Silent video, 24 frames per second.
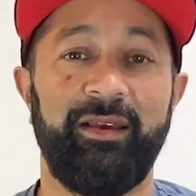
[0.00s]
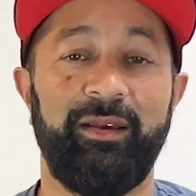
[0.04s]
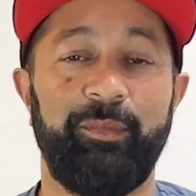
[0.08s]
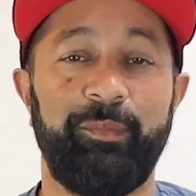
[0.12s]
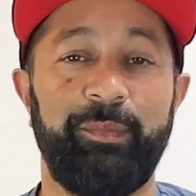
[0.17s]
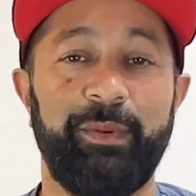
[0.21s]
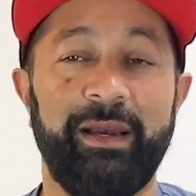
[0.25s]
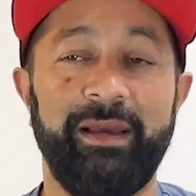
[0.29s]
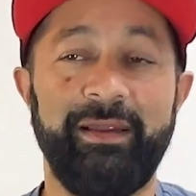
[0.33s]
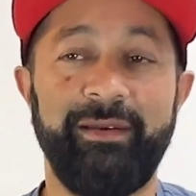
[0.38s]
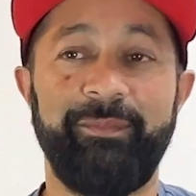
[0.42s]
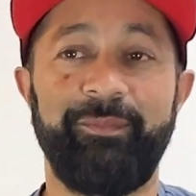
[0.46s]

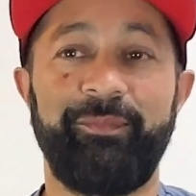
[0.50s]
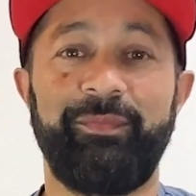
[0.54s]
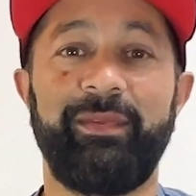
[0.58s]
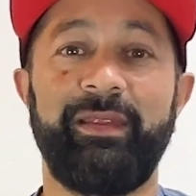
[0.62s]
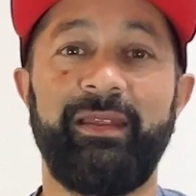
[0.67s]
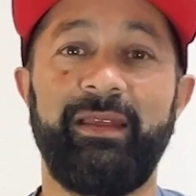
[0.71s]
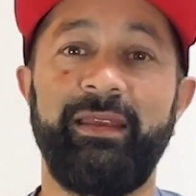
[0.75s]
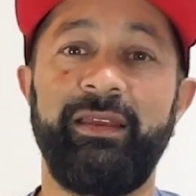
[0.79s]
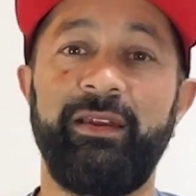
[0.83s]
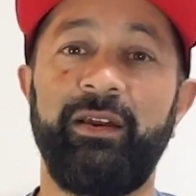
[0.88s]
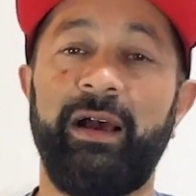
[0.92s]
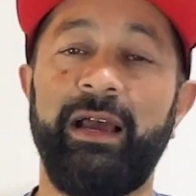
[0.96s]
But,
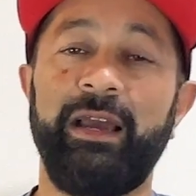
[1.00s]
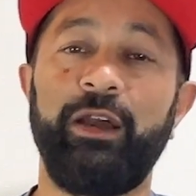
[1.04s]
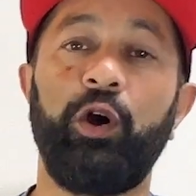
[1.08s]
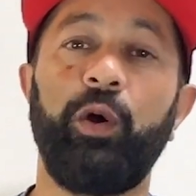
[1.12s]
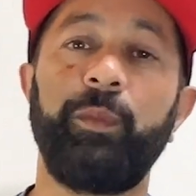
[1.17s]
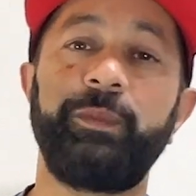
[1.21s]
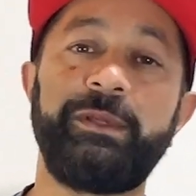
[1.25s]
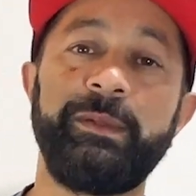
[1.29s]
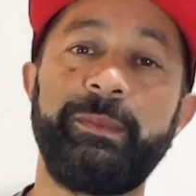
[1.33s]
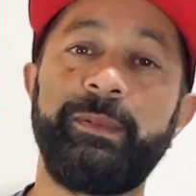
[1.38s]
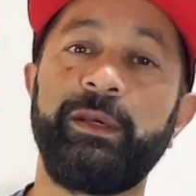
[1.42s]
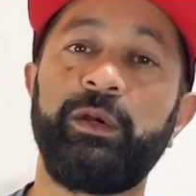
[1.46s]
you know, I
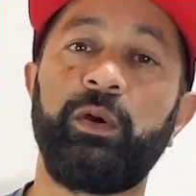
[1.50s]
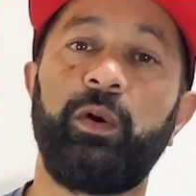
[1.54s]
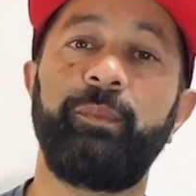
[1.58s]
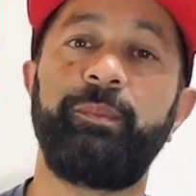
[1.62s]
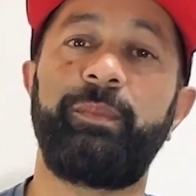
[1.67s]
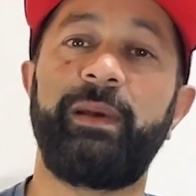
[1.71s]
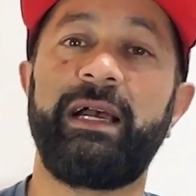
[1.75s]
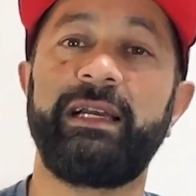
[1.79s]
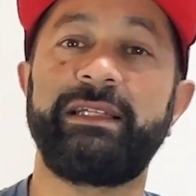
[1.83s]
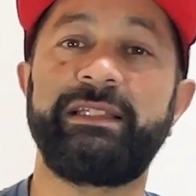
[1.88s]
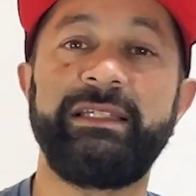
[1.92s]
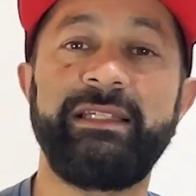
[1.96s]
hope to be going
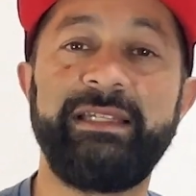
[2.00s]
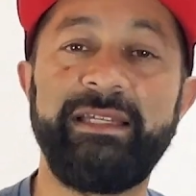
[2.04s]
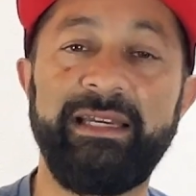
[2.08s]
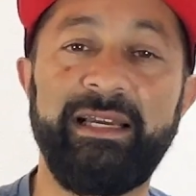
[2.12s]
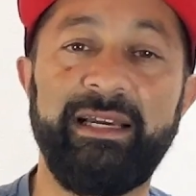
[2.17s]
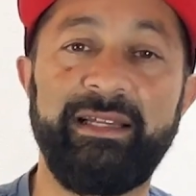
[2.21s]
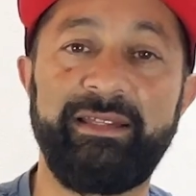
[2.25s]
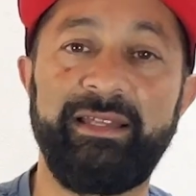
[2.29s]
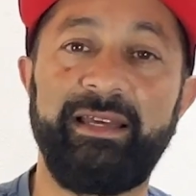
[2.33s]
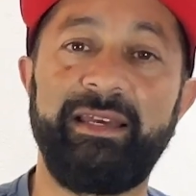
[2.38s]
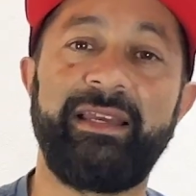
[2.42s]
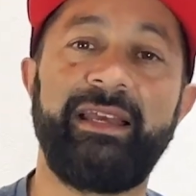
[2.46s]
back to
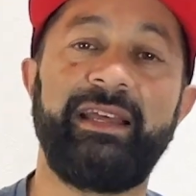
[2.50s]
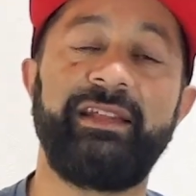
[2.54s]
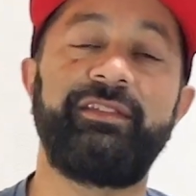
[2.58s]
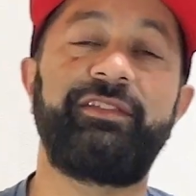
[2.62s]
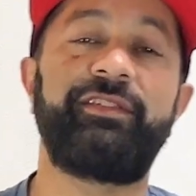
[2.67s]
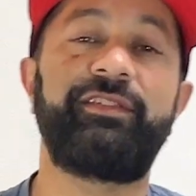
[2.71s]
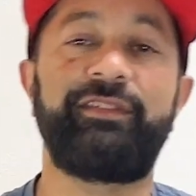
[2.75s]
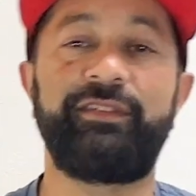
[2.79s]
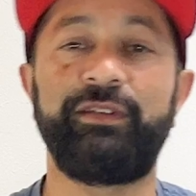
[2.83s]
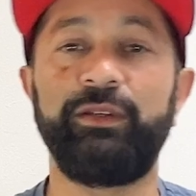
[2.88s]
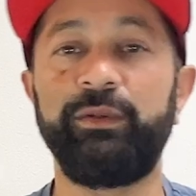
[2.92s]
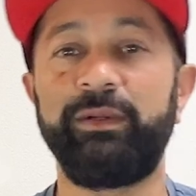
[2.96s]
Niigata again
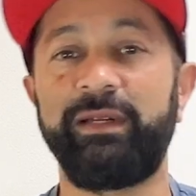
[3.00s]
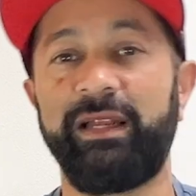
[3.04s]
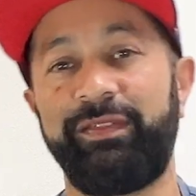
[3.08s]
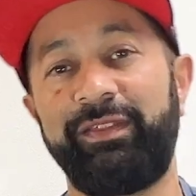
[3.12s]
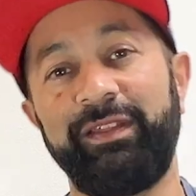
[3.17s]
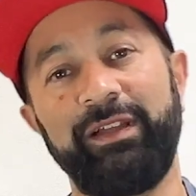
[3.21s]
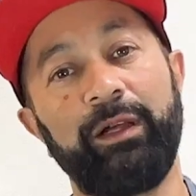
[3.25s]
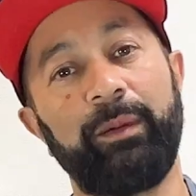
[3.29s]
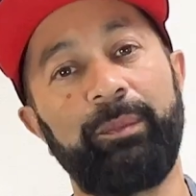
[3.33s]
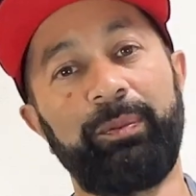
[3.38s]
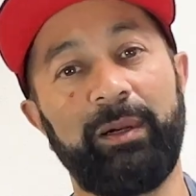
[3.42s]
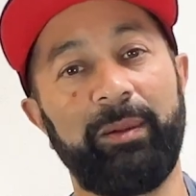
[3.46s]
soon. I
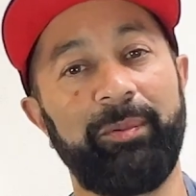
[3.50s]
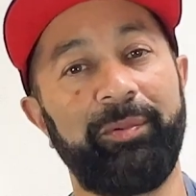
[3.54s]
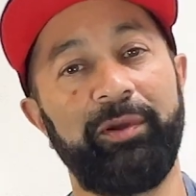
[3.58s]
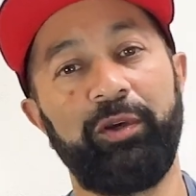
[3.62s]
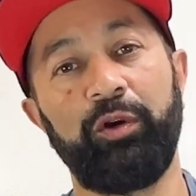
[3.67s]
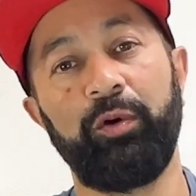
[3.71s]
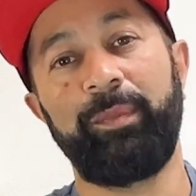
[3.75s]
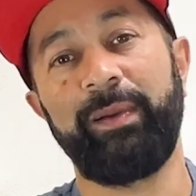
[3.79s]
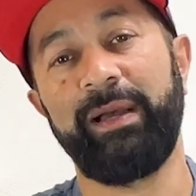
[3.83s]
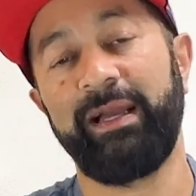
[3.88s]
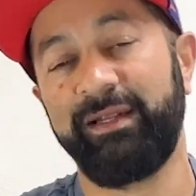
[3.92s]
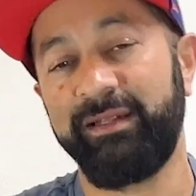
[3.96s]
think I'll probably
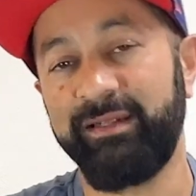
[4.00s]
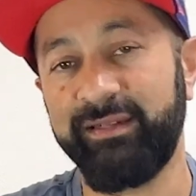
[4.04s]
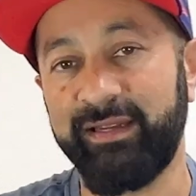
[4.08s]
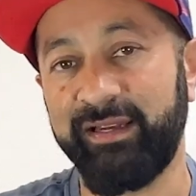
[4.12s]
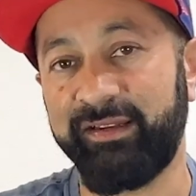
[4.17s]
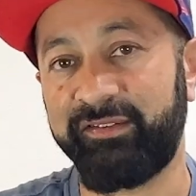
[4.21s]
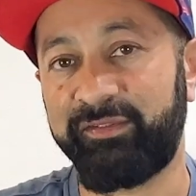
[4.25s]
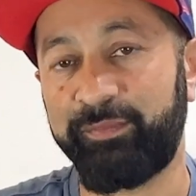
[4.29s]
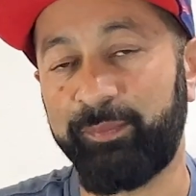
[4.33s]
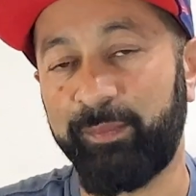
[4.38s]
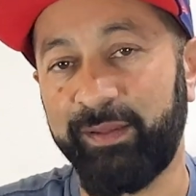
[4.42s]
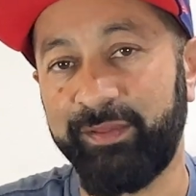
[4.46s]
go back
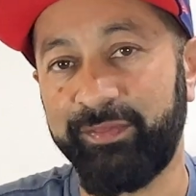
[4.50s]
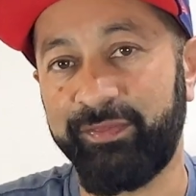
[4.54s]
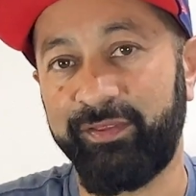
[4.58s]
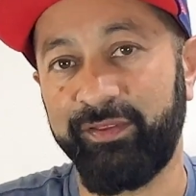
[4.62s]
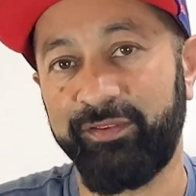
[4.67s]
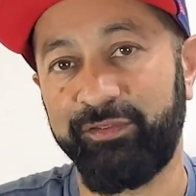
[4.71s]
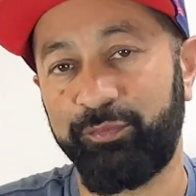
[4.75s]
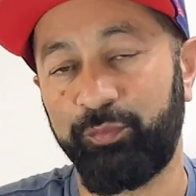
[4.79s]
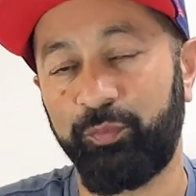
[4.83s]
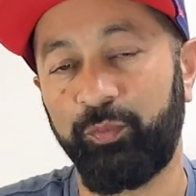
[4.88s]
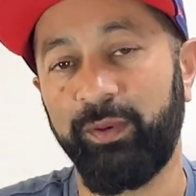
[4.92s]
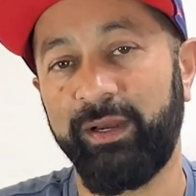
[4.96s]
next month
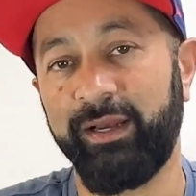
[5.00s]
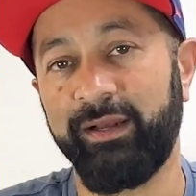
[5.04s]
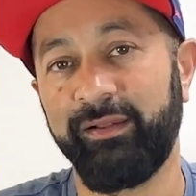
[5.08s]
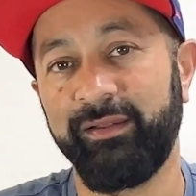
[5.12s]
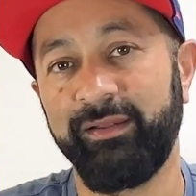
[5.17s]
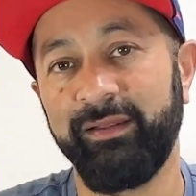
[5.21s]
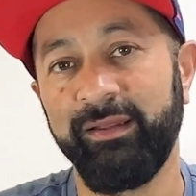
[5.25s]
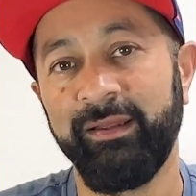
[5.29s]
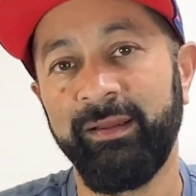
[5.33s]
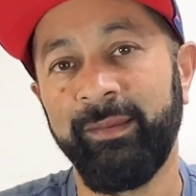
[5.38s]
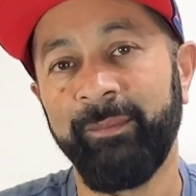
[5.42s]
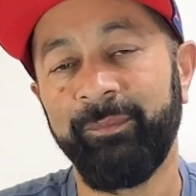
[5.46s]
as
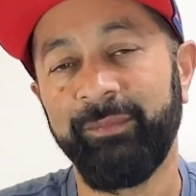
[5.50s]
well.